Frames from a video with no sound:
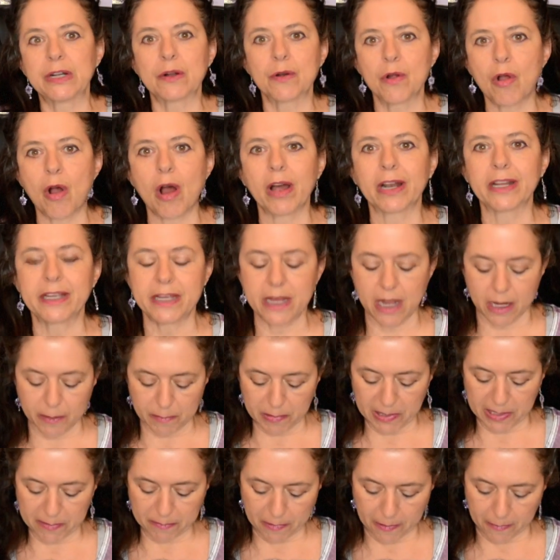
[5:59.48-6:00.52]
godly young
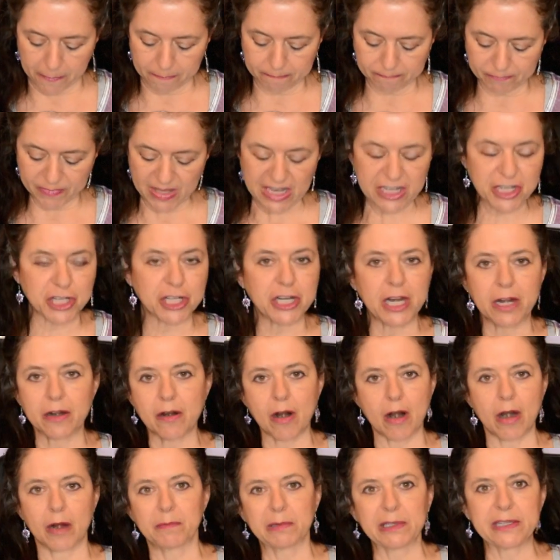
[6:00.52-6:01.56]
people that share
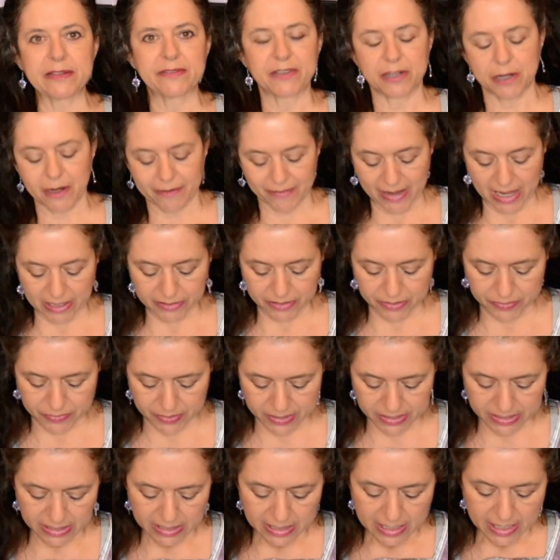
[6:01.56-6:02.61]
our beliefs and our
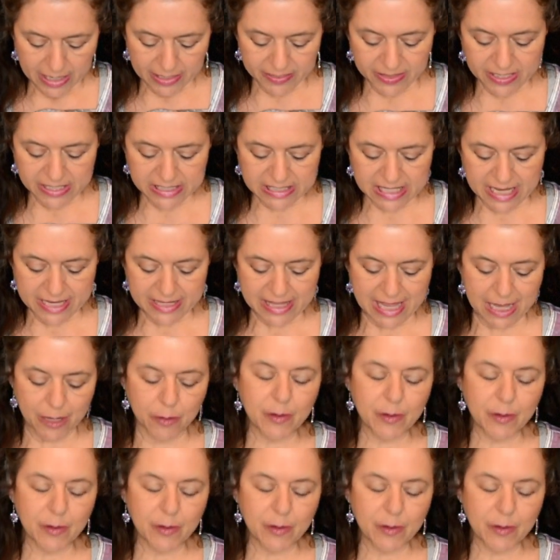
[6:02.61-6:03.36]
values and things like that.